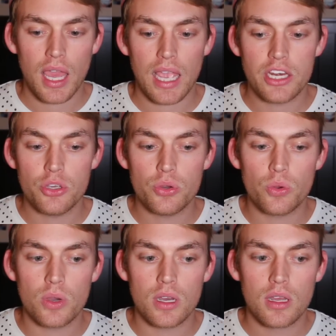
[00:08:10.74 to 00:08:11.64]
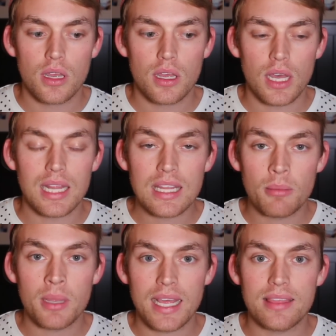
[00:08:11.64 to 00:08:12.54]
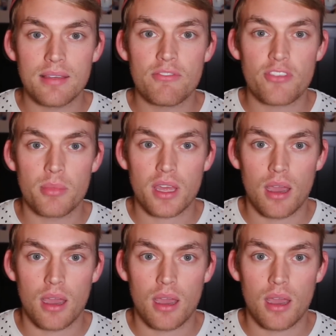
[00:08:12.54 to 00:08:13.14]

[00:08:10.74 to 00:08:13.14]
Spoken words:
and you eliminate them from